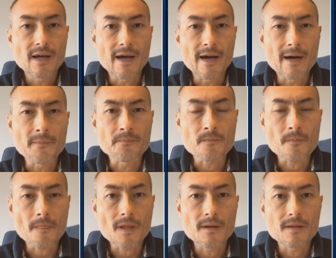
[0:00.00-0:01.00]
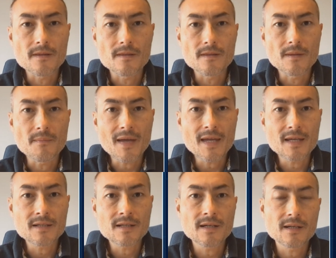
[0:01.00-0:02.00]
The
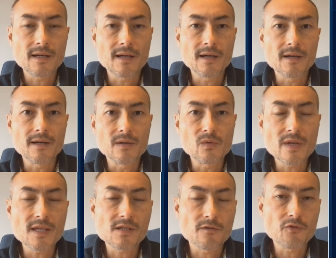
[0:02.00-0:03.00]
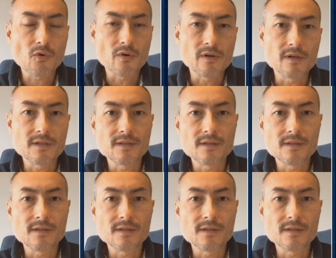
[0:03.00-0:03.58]
main reason for